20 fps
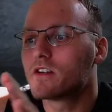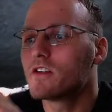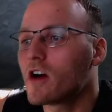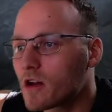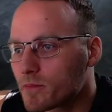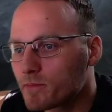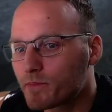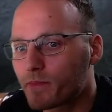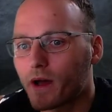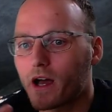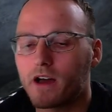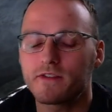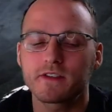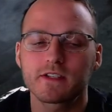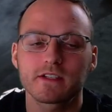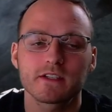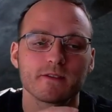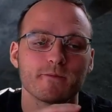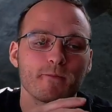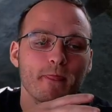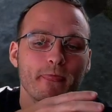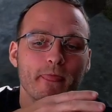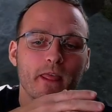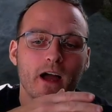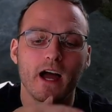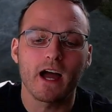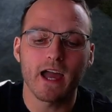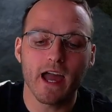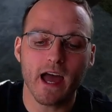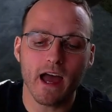non-buffs,
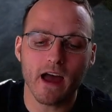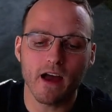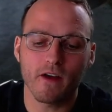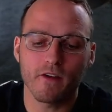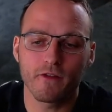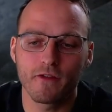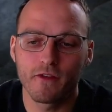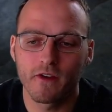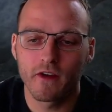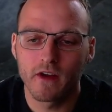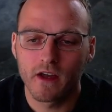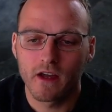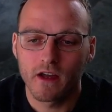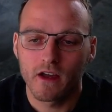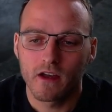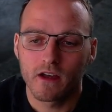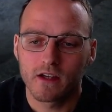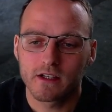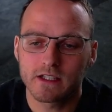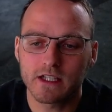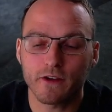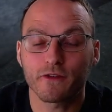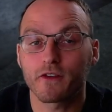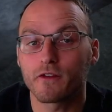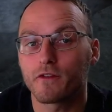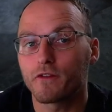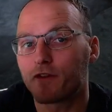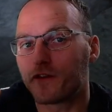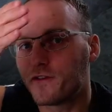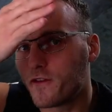I have
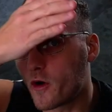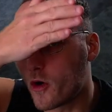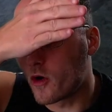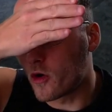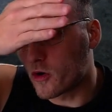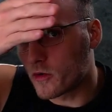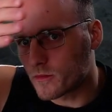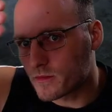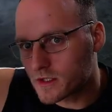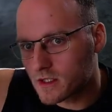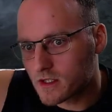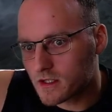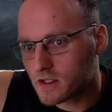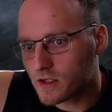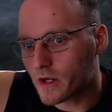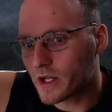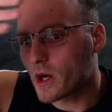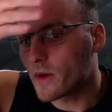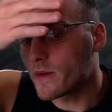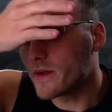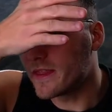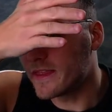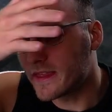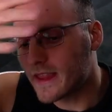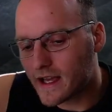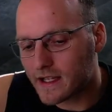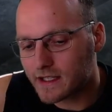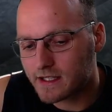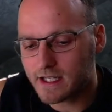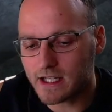different forms. So I go in
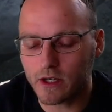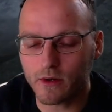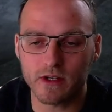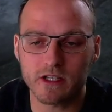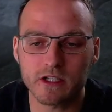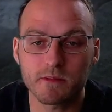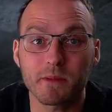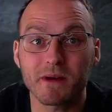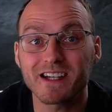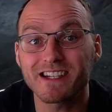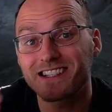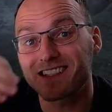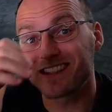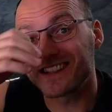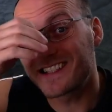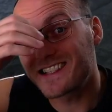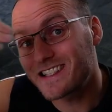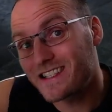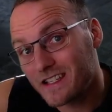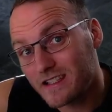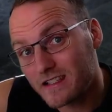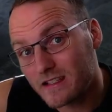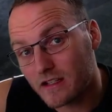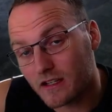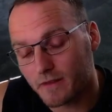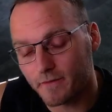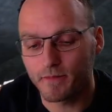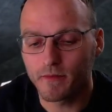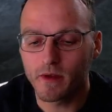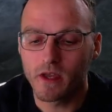that sequence, but it's
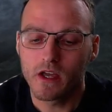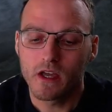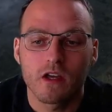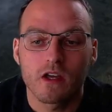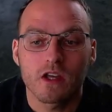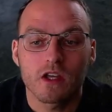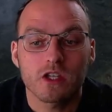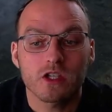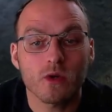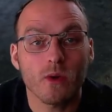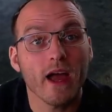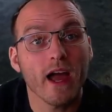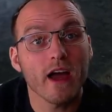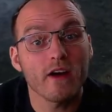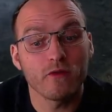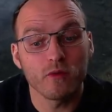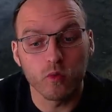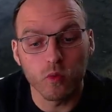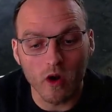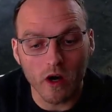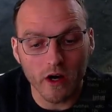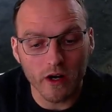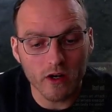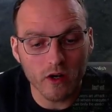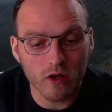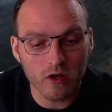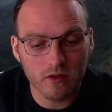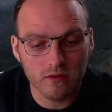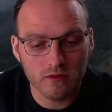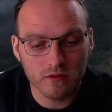consistent. So I have 1
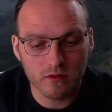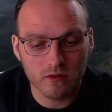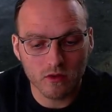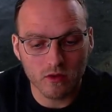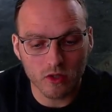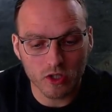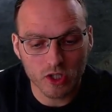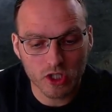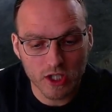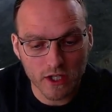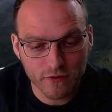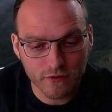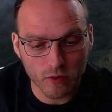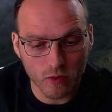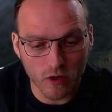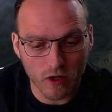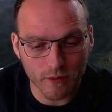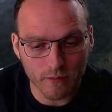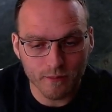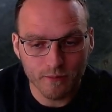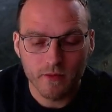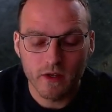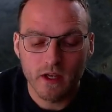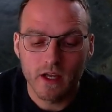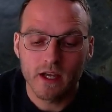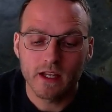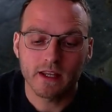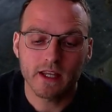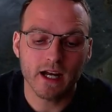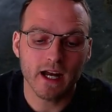or Shift 1.
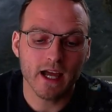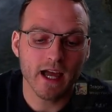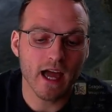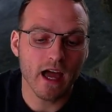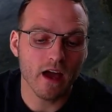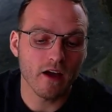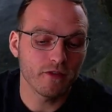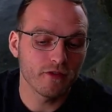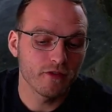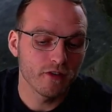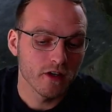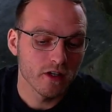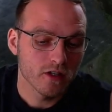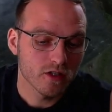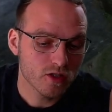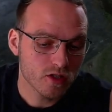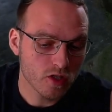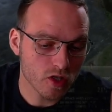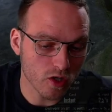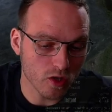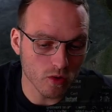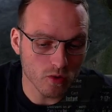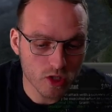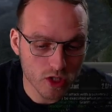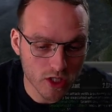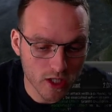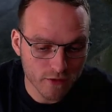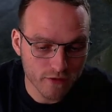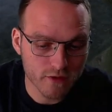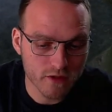Then I have 2,
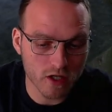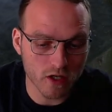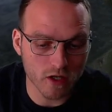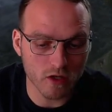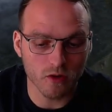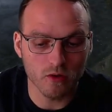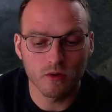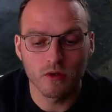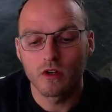Shift 2,